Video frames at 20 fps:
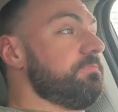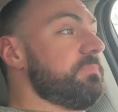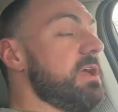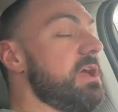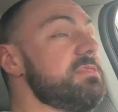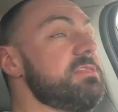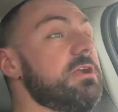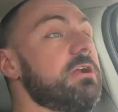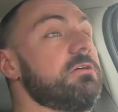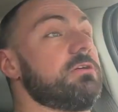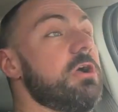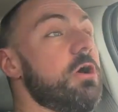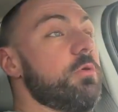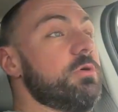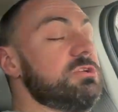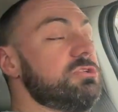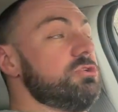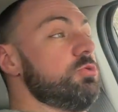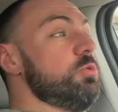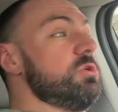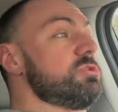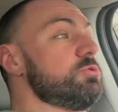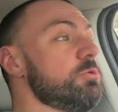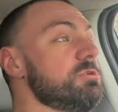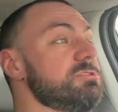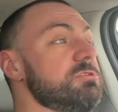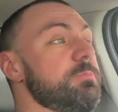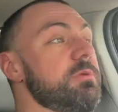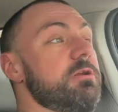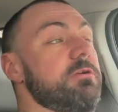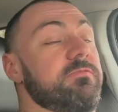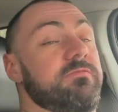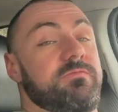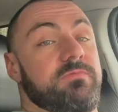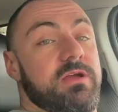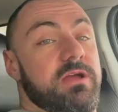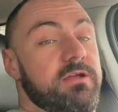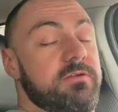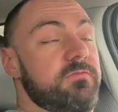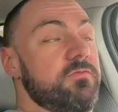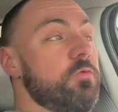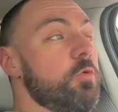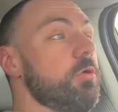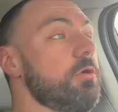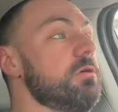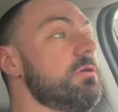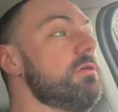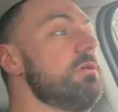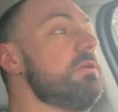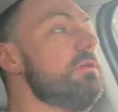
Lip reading: And then I'll go into which ones are better for